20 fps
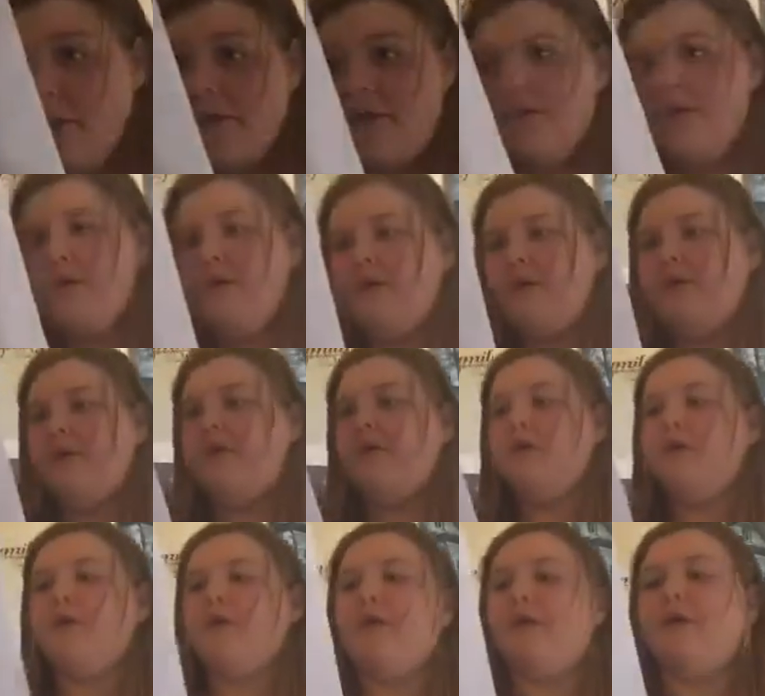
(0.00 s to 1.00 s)

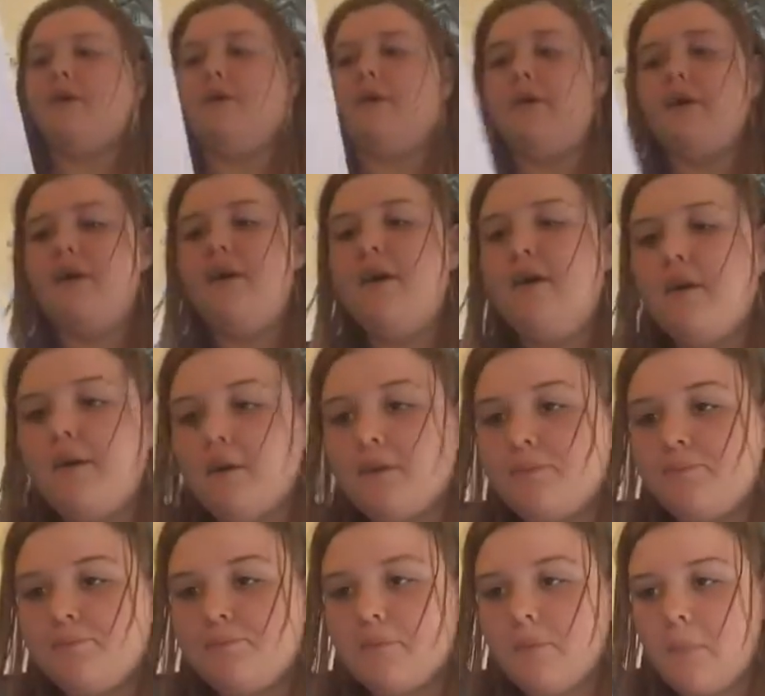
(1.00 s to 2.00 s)
(no one is talking)